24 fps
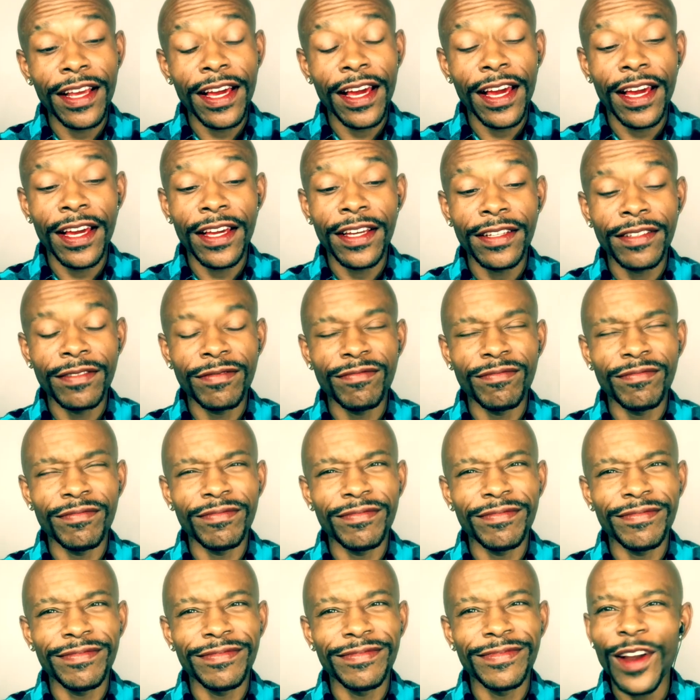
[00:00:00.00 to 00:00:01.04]
And
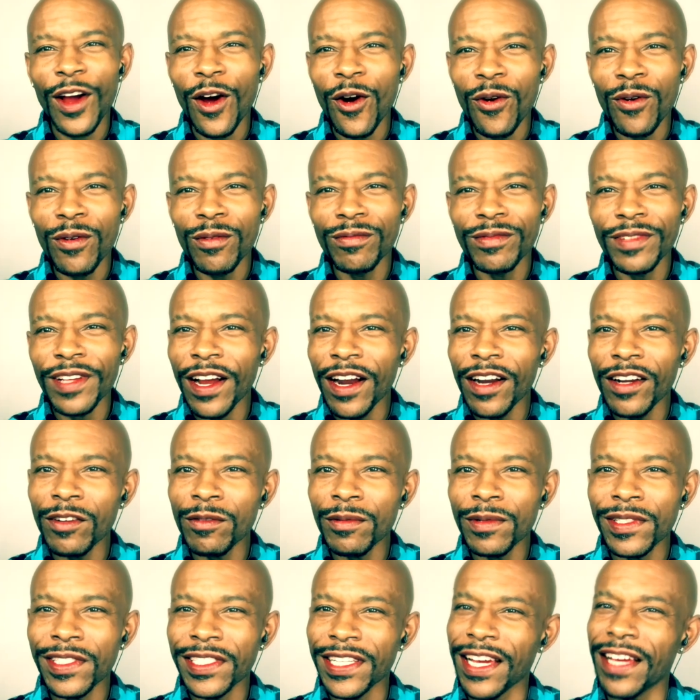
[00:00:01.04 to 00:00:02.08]
no, there are no
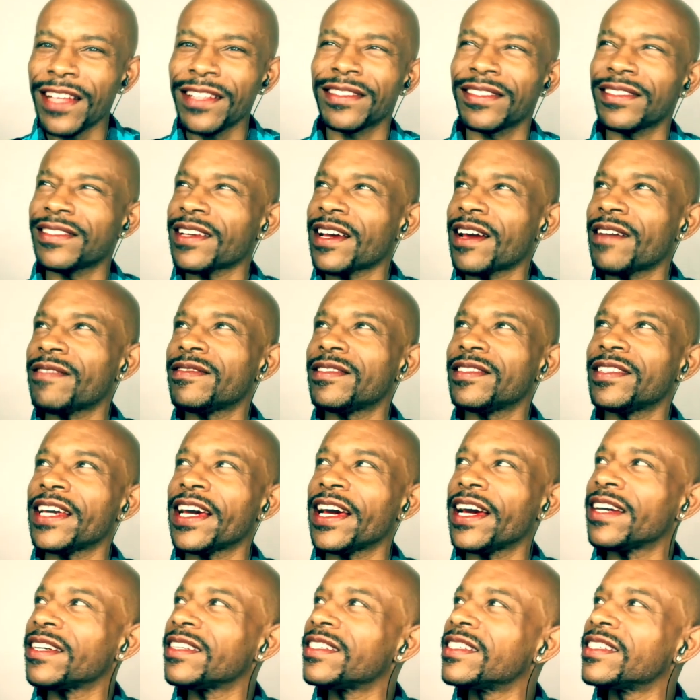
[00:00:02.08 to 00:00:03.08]
more chances after that.